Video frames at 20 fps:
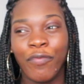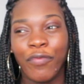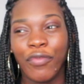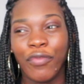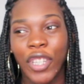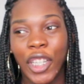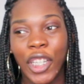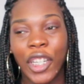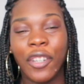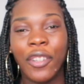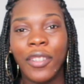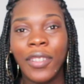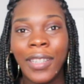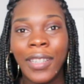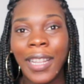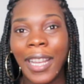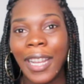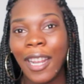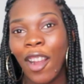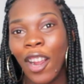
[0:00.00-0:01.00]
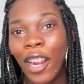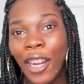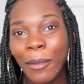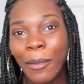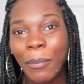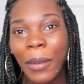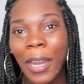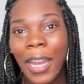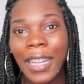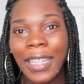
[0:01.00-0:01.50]
you know, like
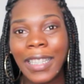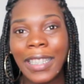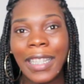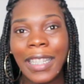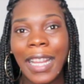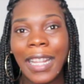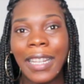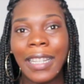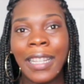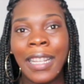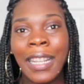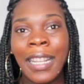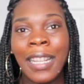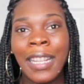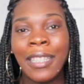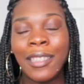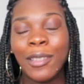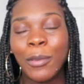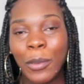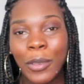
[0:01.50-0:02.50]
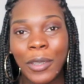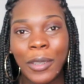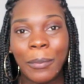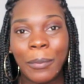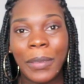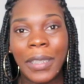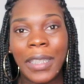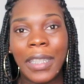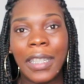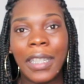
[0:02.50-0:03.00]
hard body and supposed to
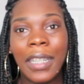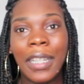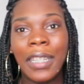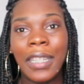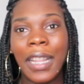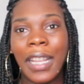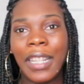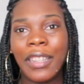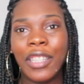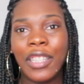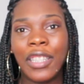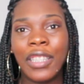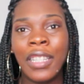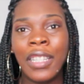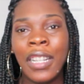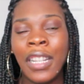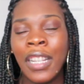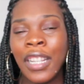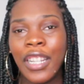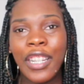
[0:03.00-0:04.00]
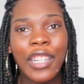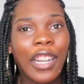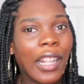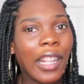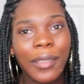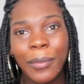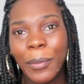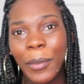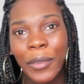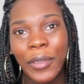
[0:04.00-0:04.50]
be like, you're
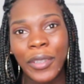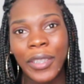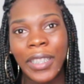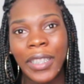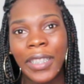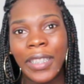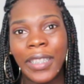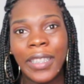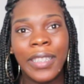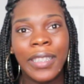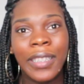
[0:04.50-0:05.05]
not supposed to